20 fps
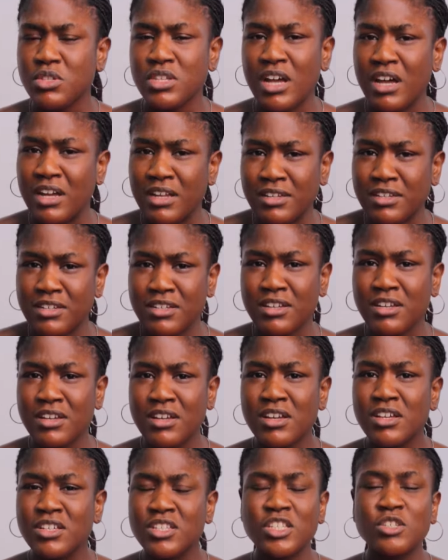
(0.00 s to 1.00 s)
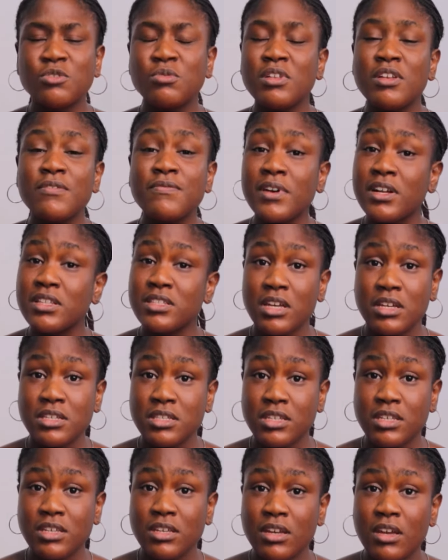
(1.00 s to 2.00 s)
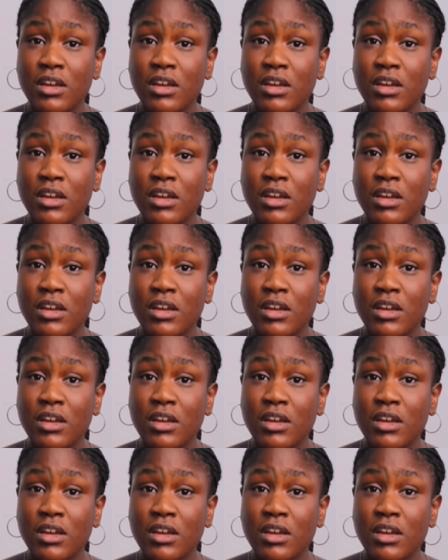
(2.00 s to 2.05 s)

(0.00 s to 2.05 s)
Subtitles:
and she's really fantastic.